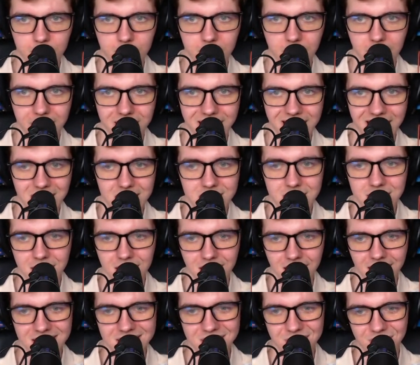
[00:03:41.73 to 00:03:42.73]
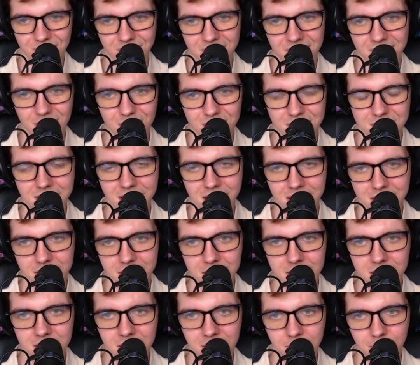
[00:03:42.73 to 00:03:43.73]
It has less videos
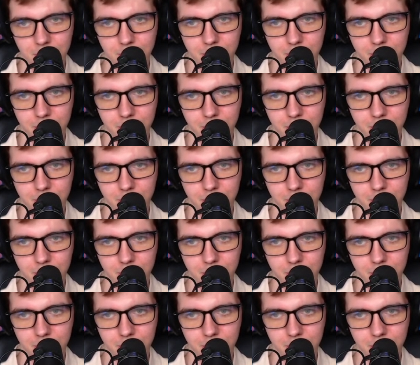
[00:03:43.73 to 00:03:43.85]
technically,